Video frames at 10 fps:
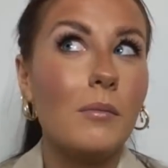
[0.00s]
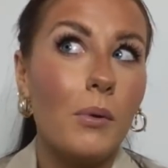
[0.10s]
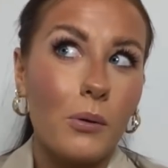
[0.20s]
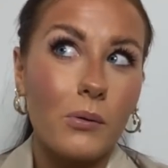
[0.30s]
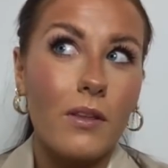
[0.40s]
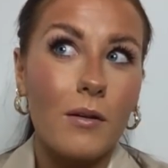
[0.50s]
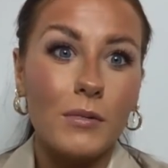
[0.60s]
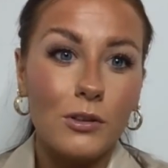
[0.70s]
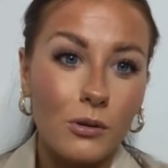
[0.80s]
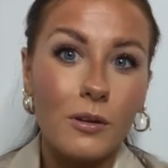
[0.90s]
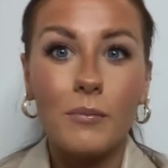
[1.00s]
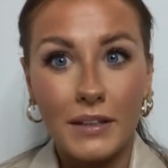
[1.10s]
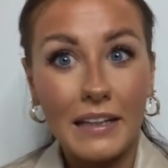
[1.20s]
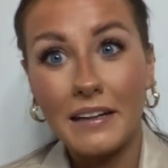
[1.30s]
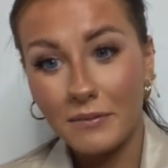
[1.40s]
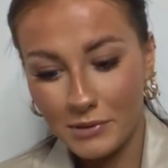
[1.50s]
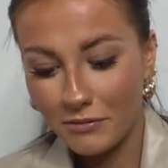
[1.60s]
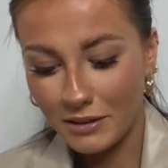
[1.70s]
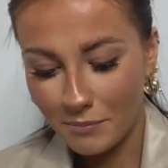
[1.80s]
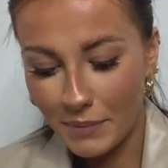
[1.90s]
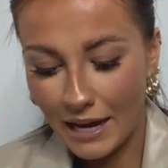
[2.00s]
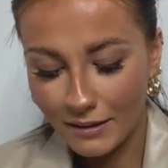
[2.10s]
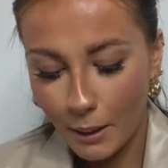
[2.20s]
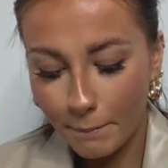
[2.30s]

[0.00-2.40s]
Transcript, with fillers: borrow them and show them and then I'm giving them back.